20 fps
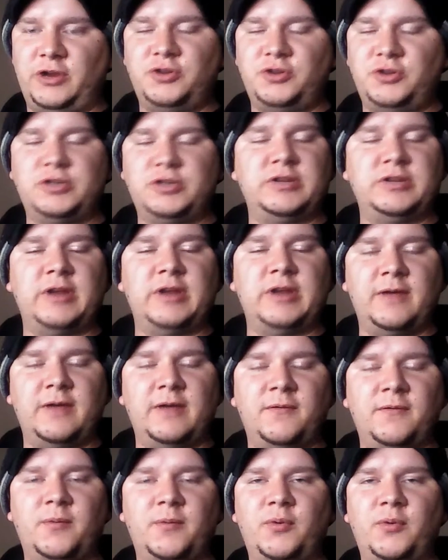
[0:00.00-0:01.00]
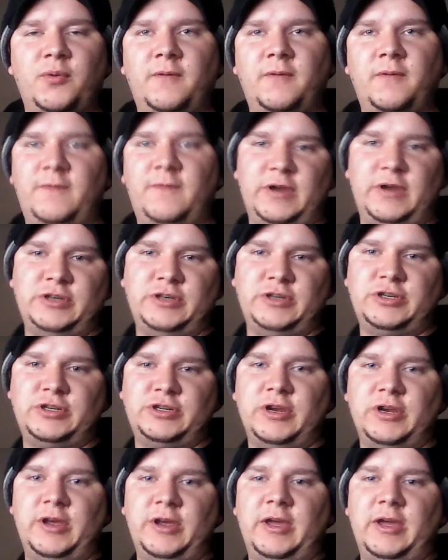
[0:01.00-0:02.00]
You should never put
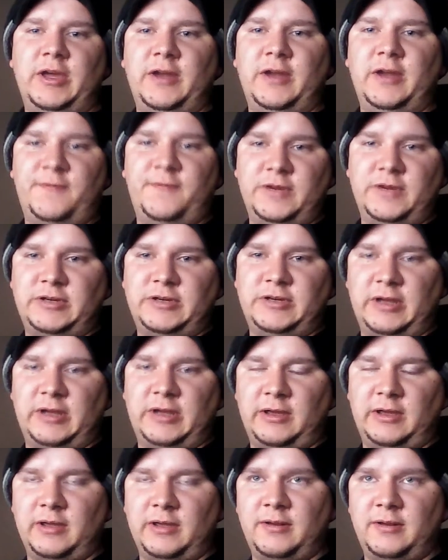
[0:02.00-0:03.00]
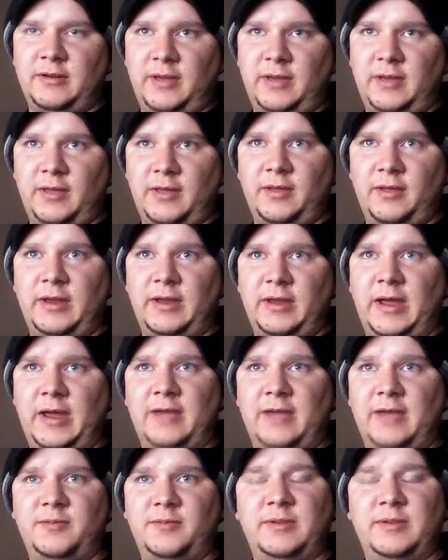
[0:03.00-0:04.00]
fish in a fish tank until it
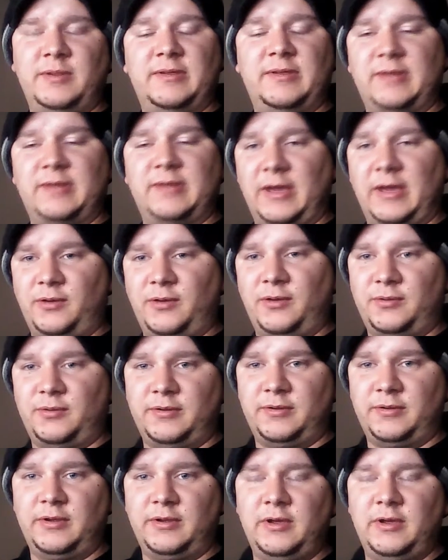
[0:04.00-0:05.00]
has been cycled.